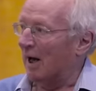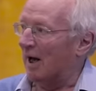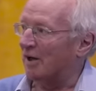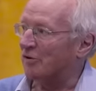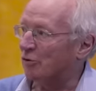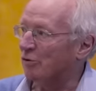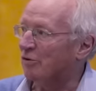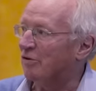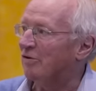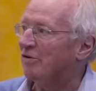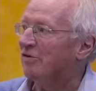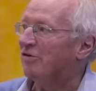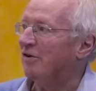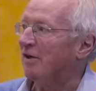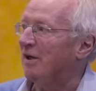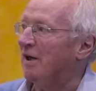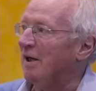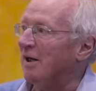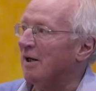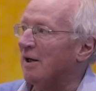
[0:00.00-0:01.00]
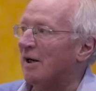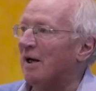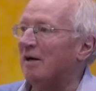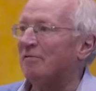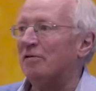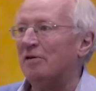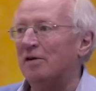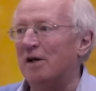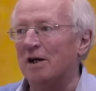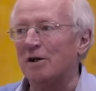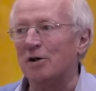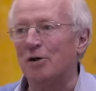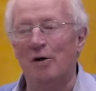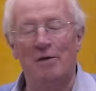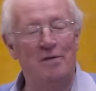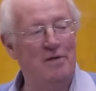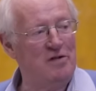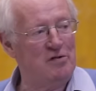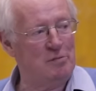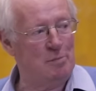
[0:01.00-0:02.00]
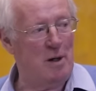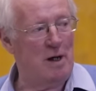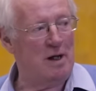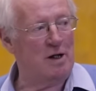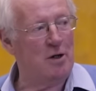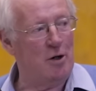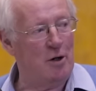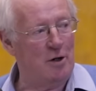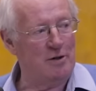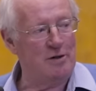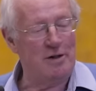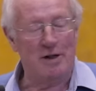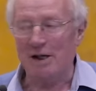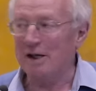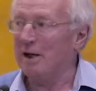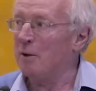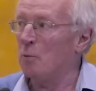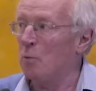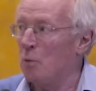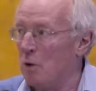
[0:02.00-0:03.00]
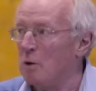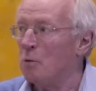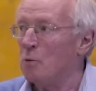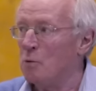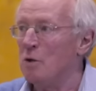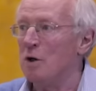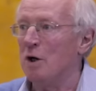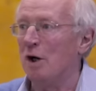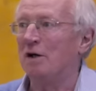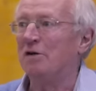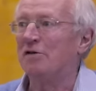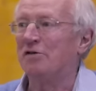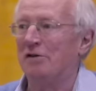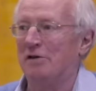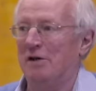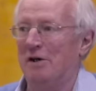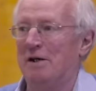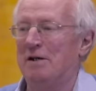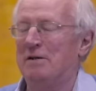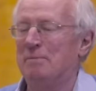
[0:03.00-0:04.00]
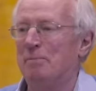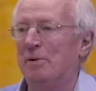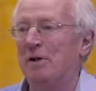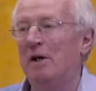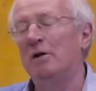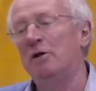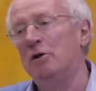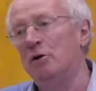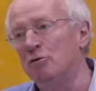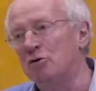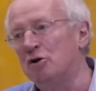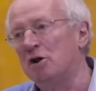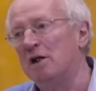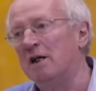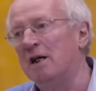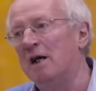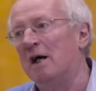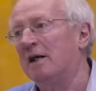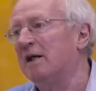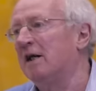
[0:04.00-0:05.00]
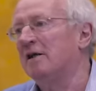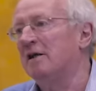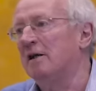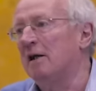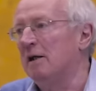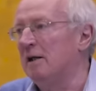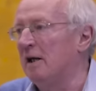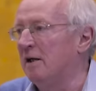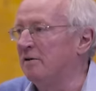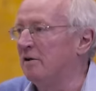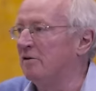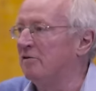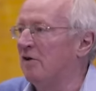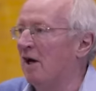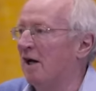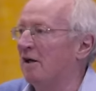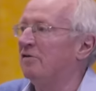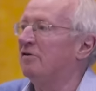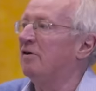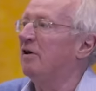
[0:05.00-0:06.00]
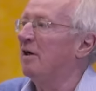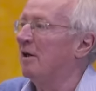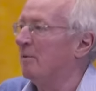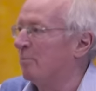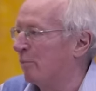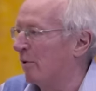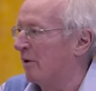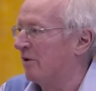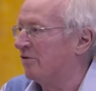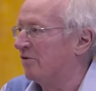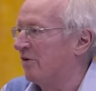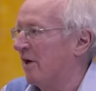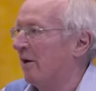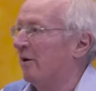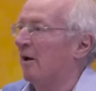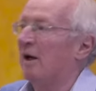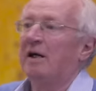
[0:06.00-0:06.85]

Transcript: As you can see, I haven't yet got this mic on, and it will work tonight, but usually I get in a London taxi, it breaks down.